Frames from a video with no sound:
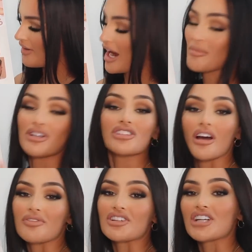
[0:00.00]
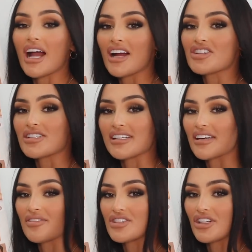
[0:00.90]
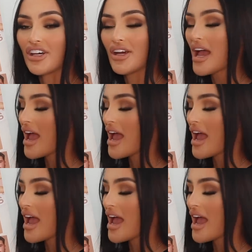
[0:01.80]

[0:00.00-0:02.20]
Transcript: how much coverage it actually gives you